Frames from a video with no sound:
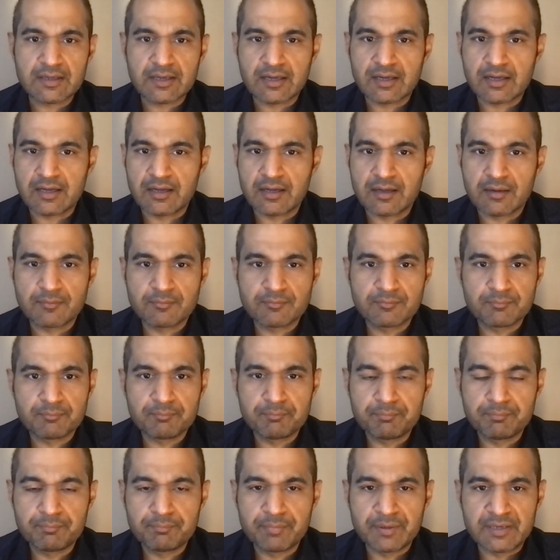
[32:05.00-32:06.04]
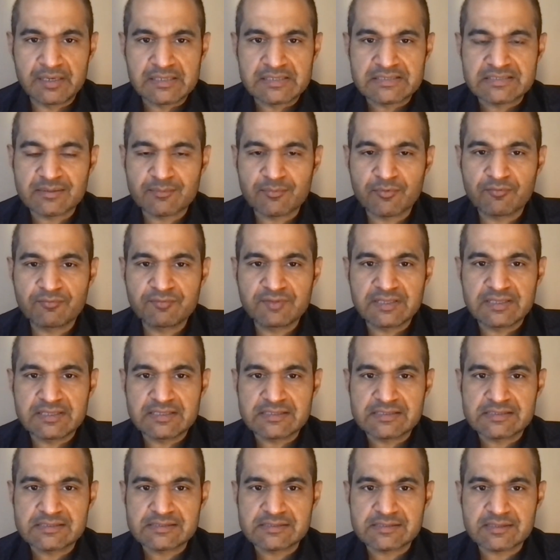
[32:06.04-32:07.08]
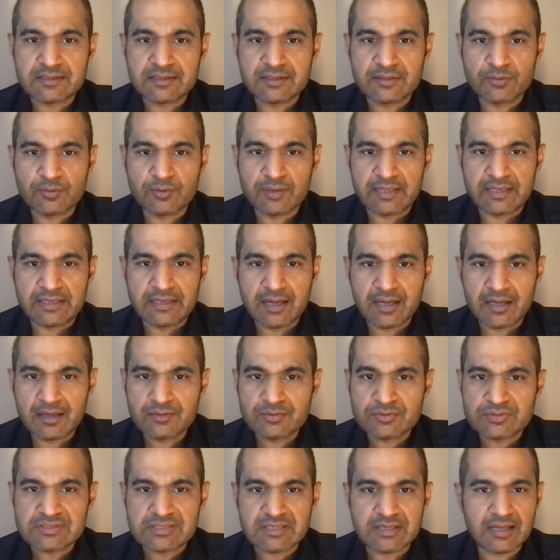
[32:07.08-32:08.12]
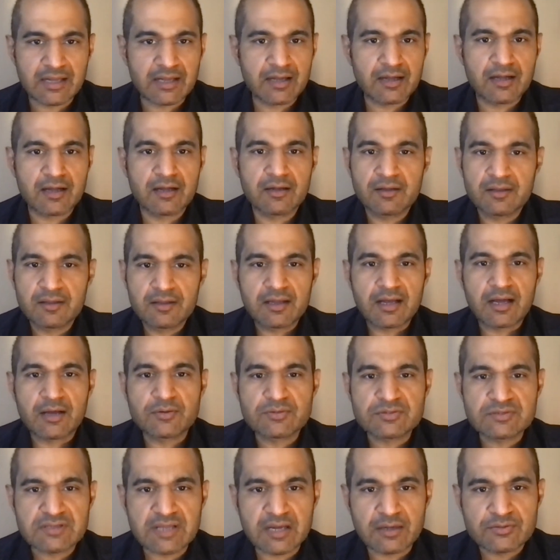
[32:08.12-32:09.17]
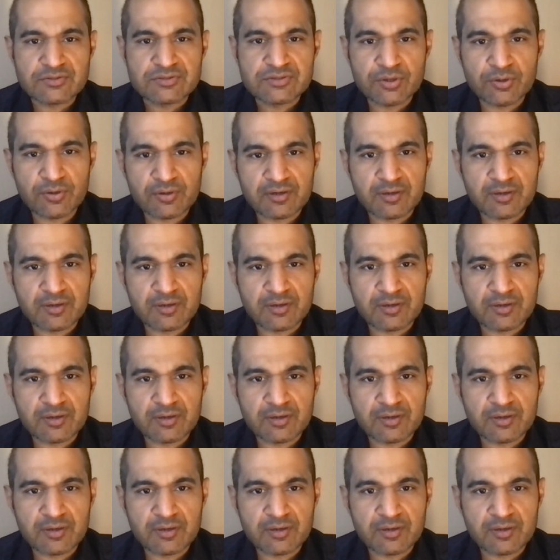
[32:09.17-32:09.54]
uh, build some of these in house? How's your